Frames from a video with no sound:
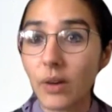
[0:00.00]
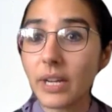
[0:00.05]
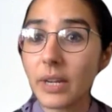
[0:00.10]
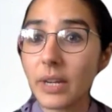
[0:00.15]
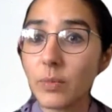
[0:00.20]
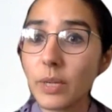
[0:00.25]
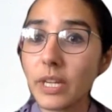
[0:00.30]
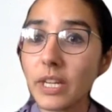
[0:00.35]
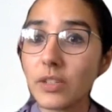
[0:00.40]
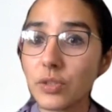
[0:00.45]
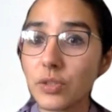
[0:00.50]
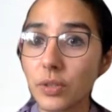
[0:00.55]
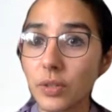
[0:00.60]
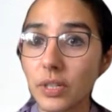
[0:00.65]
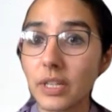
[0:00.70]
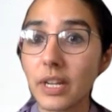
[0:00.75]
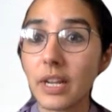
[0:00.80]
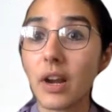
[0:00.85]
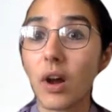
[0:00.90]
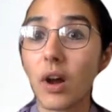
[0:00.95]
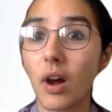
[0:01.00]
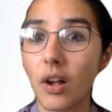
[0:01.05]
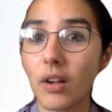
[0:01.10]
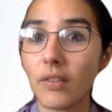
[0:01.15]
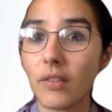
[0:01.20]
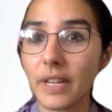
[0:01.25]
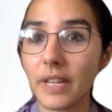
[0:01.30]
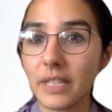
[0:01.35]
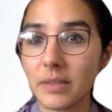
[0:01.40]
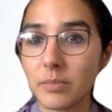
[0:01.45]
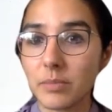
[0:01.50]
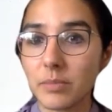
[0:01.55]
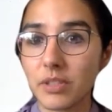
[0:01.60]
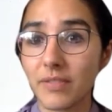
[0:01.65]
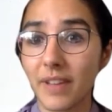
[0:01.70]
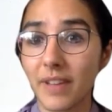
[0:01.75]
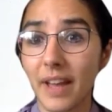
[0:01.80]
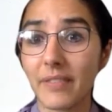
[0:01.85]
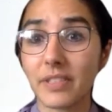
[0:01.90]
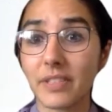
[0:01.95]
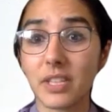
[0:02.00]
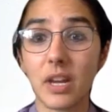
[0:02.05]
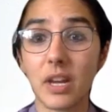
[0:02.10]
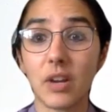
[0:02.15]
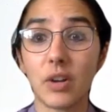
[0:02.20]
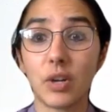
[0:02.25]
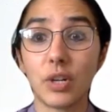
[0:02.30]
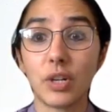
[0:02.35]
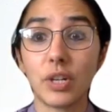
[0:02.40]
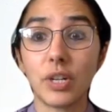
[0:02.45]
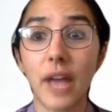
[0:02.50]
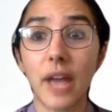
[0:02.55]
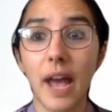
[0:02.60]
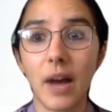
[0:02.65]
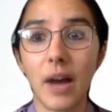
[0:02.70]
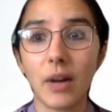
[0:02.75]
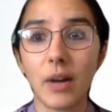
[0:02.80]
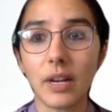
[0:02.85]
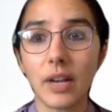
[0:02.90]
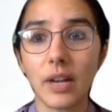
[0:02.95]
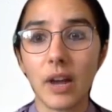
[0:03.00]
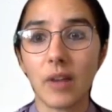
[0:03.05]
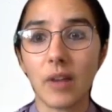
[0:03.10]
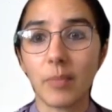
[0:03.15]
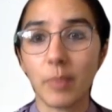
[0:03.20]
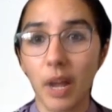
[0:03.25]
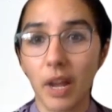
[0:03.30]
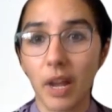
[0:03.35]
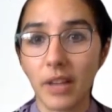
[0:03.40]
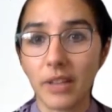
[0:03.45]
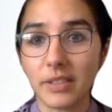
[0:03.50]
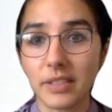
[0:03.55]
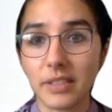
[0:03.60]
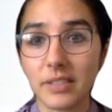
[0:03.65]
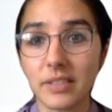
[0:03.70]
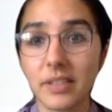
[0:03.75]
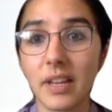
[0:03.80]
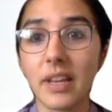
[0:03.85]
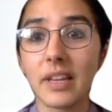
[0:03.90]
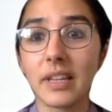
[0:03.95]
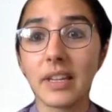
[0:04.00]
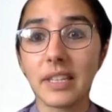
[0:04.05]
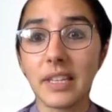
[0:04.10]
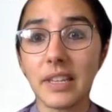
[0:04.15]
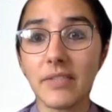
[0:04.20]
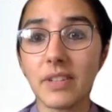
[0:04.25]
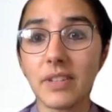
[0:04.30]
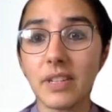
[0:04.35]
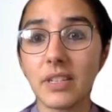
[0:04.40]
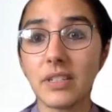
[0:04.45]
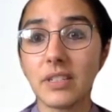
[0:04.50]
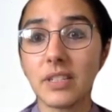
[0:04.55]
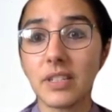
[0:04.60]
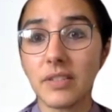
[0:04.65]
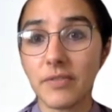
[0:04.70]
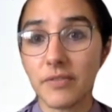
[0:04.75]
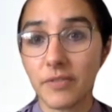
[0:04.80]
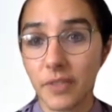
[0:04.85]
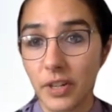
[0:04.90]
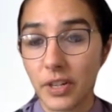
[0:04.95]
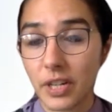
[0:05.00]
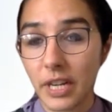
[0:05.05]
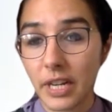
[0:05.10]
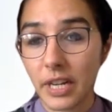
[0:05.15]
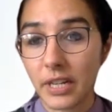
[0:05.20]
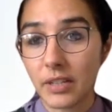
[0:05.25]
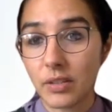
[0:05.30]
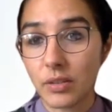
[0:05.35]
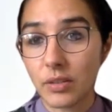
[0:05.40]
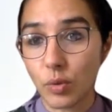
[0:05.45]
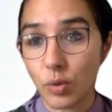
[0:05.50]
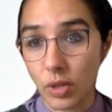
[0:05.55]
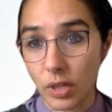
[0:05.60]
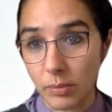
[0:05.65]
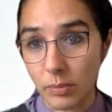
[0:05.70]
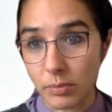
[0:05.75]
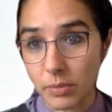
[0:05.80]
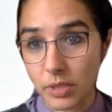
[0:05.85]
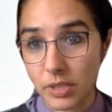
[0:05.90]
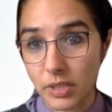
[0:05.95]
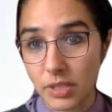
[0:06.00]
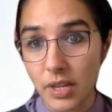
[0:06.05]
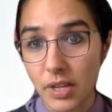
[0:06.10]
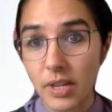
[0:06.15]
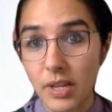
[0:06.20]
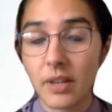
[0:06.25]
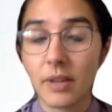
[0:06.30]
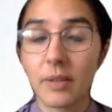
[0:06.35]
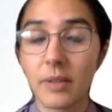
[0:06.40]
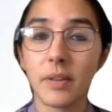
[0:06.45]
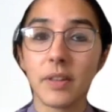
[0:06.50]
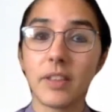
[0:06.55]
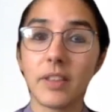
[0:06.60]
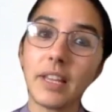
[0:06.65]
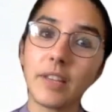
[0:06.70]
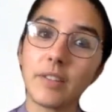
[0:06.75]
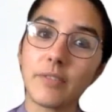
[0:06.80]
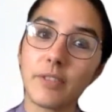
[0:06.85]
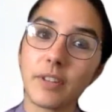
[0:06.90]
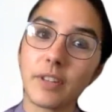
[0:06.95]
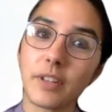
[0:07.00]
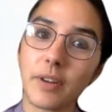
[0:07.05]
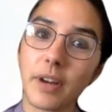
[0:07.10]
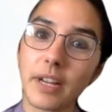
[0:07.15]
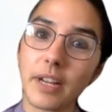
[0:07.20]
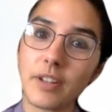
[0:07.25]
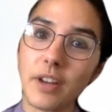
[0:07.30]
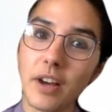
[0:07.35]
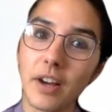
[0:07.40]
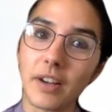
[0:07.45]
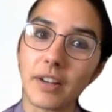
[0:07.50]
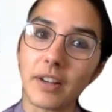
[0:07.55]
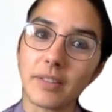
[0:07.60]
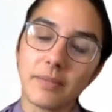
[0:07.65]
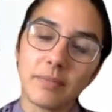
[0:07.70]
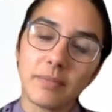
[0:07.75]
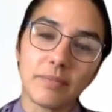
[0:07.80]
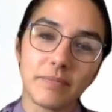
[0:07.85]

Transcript: How can we ensure that all victim survivors are heard out in our policies, given differing norms? Thank you for the great talk.